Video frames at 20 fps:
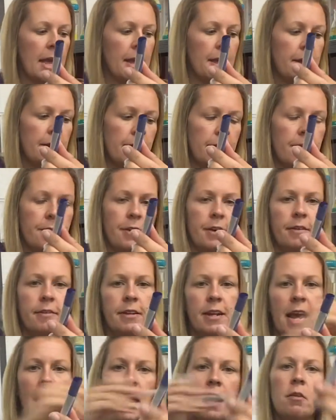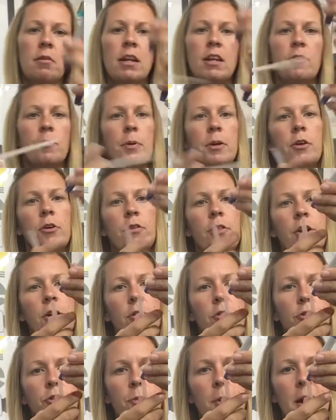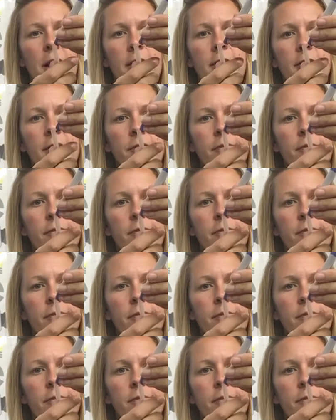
in this now, let's put it on the launch pad.